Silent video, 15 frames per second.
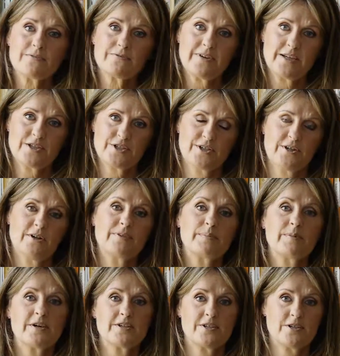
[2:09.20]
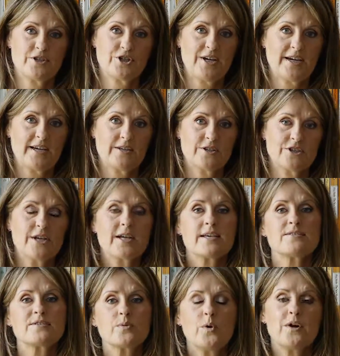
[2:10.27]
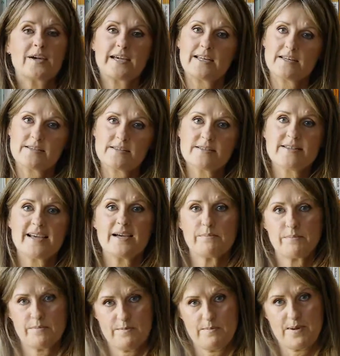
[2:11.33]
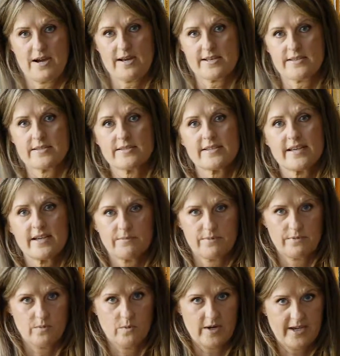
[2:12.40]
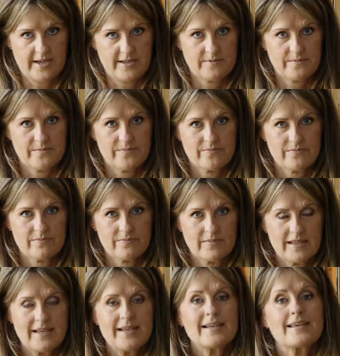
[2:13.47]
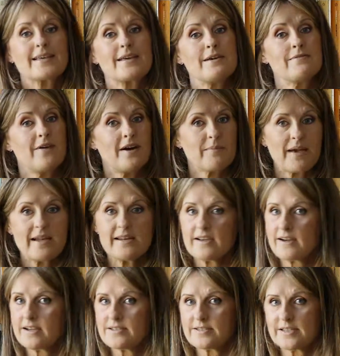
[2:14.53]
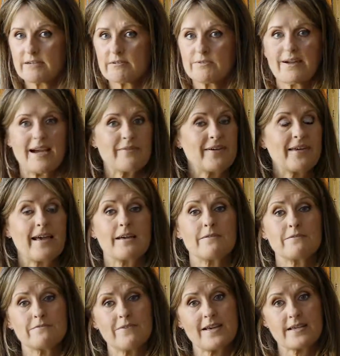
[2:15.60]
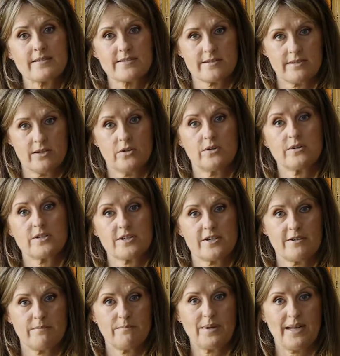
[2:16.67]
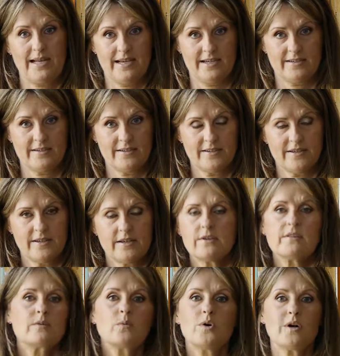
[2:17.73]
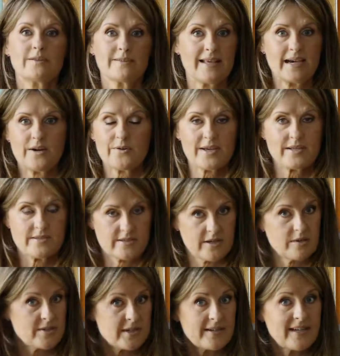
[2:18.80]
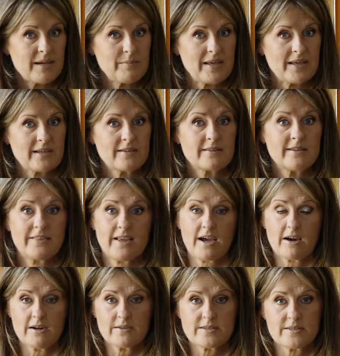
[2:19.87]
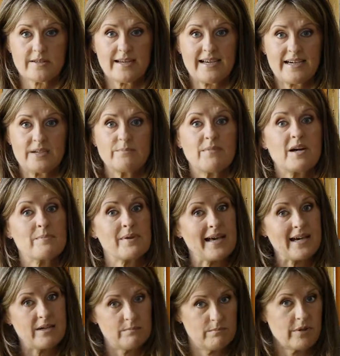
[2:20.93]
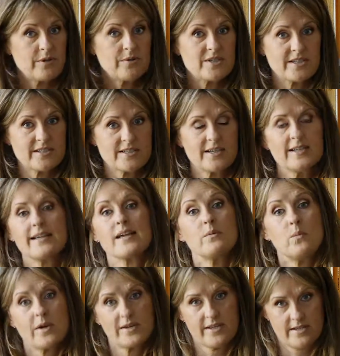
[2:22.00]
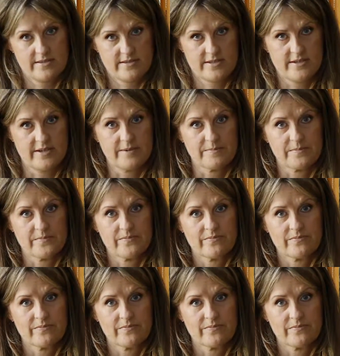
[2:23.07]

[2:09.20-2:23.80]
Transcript: feature of emergent change is to work in a step by step way. Give up any idea of having a fixed long term plan. The world now is so dynamic that the answer now might be outmoded in one year's time.